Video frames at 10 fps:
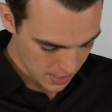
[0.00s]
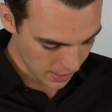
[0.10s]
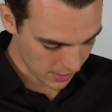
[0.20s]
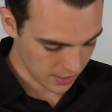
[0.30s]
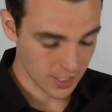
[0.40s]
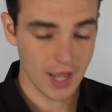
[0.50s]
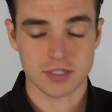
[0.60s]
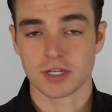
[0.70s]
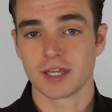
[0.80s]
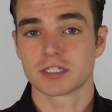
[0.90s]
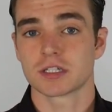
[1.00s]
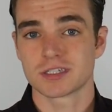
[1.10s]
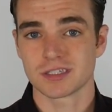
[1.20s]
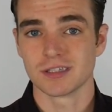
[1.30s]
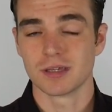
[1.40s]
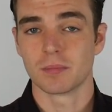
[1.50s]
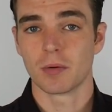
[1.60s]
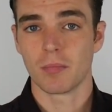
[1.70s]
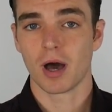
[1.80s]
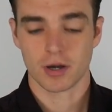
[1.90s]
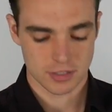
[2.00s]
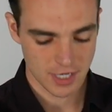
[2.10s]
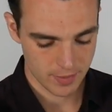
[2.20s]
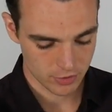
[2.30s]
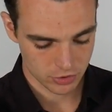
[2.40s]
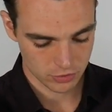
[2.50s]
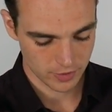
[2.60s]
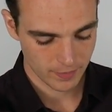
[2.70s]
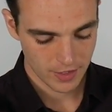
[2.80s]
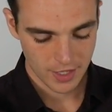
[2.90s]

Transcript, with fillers: and it has a nice slim modern taper to it.